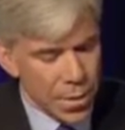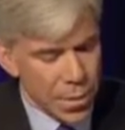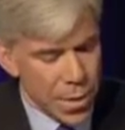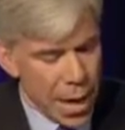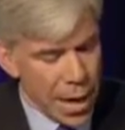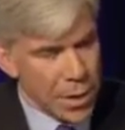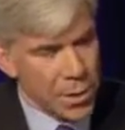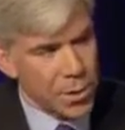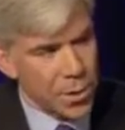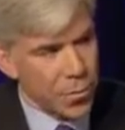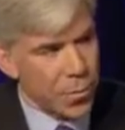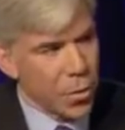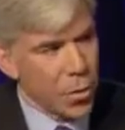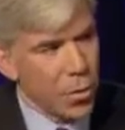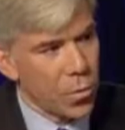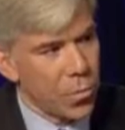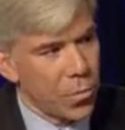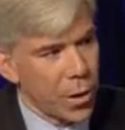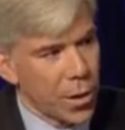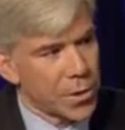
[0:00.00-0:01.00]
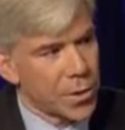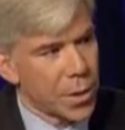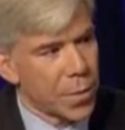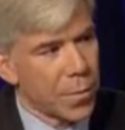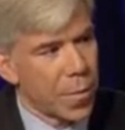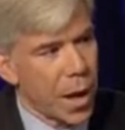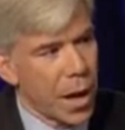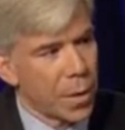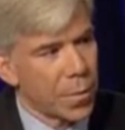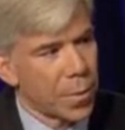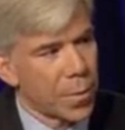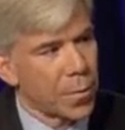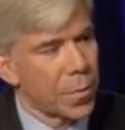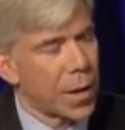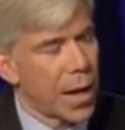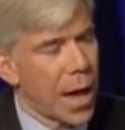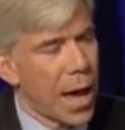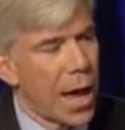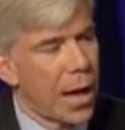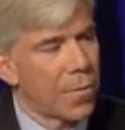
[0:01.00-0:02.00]
That is the view President Bachmann
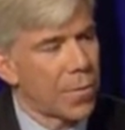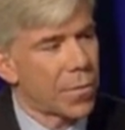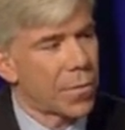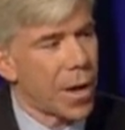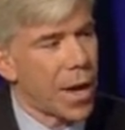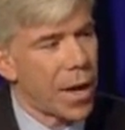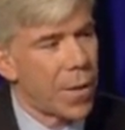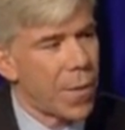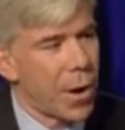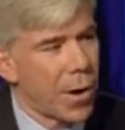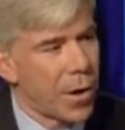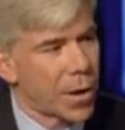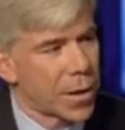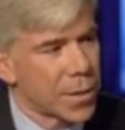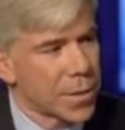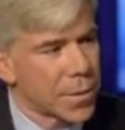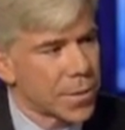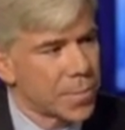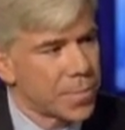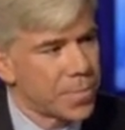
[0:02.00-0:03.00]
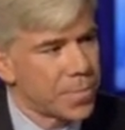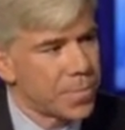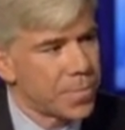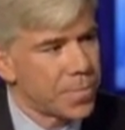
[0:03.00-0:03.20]
would have of gay Americans?